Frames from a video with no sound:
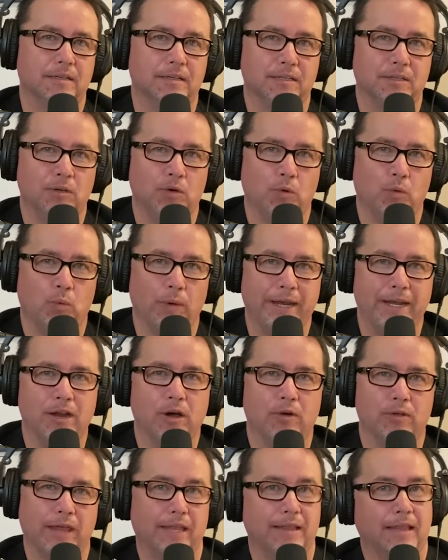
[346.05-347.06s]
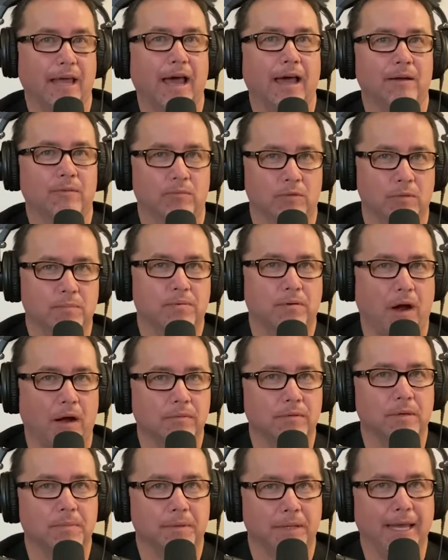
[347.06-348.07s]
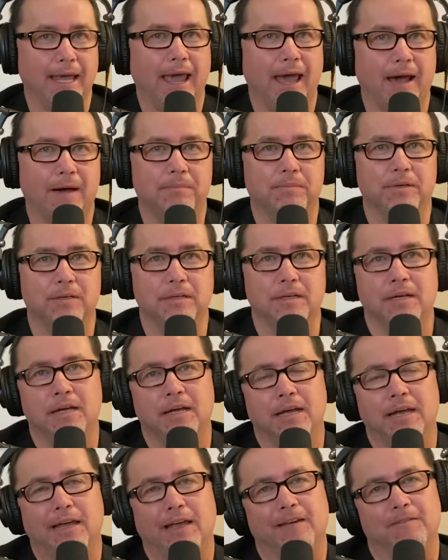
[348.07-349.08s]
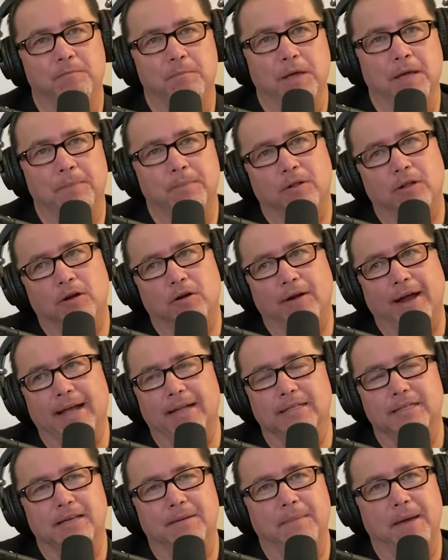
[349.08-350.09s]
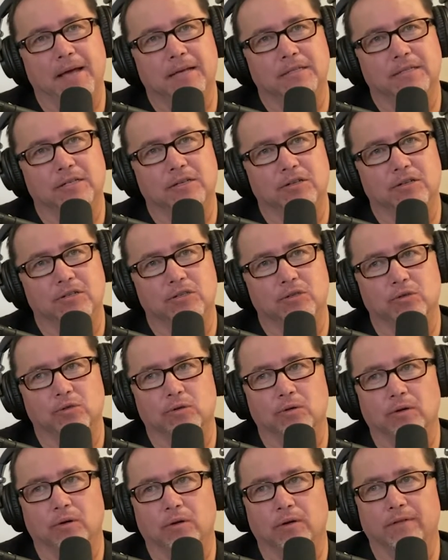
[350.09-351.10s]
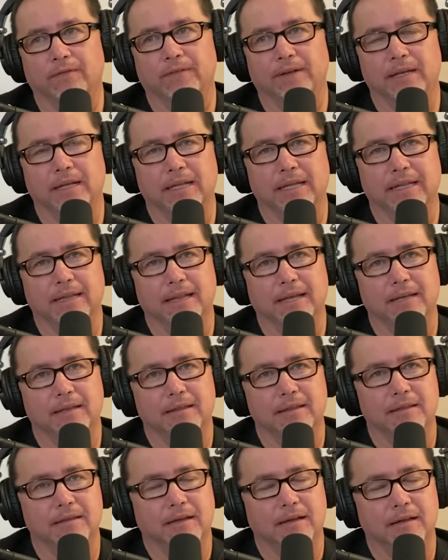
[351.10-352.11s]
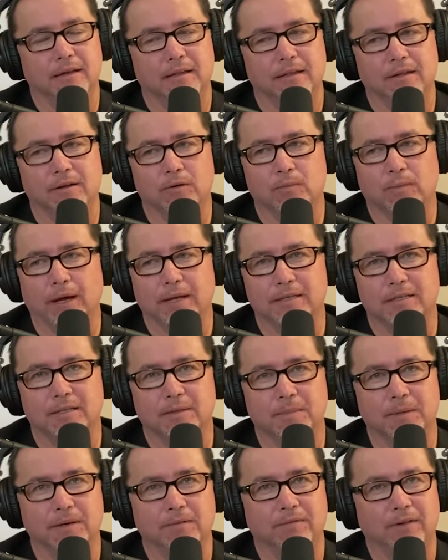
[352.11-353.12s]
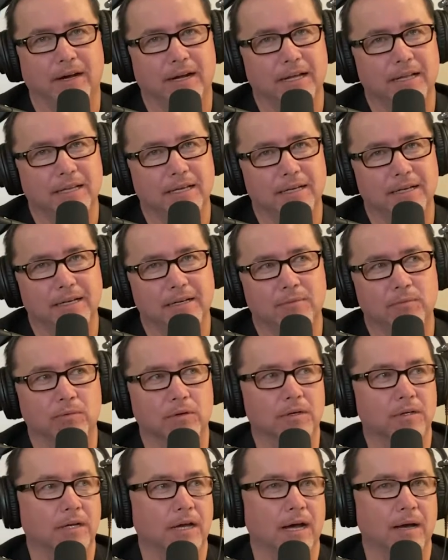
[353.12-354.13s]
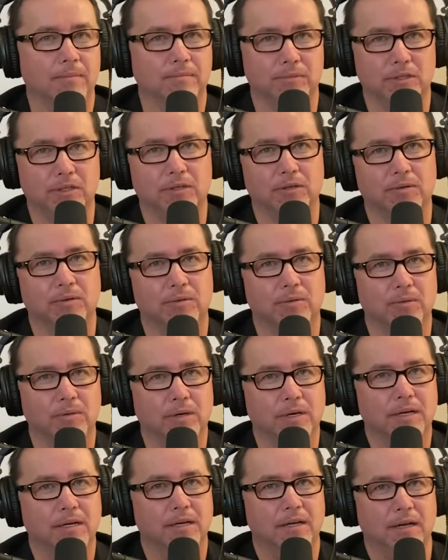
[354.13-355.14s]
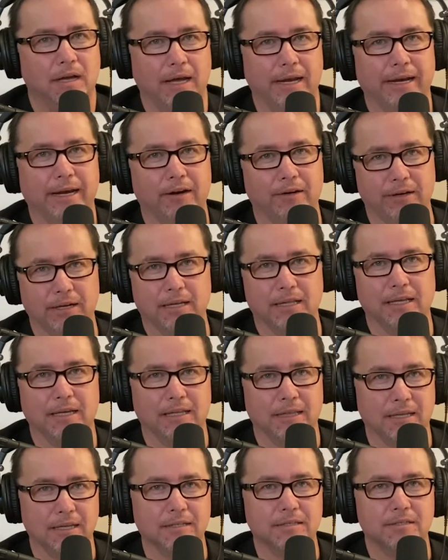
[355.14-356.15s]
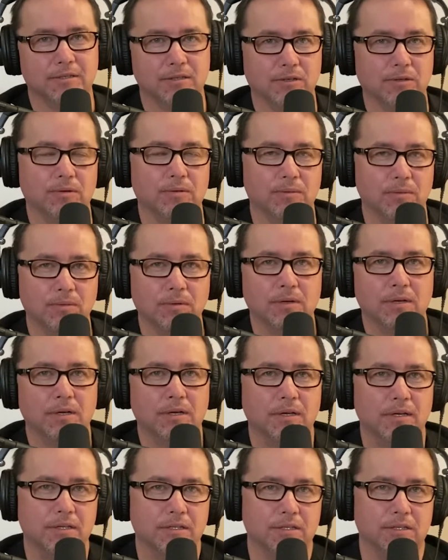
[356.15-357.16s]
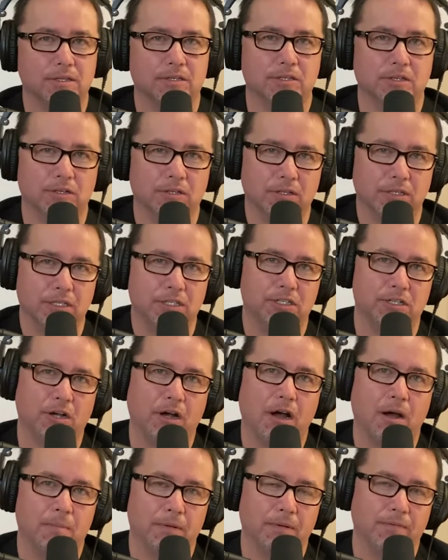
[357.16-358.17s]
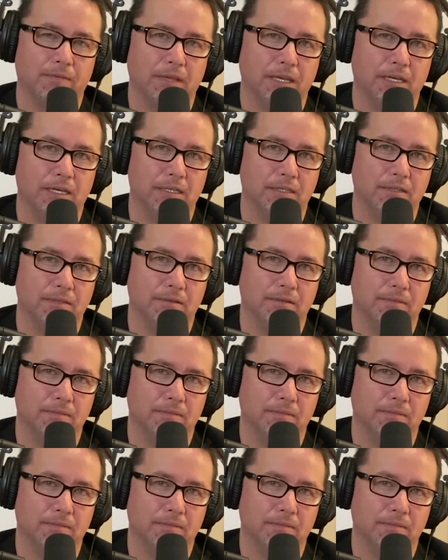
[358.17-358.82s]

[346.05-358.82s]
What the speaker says: we know that will probably happen if people are anti-maskers or feeling like their rights have been violated. Will come to an area like this to certainly shop if they need to.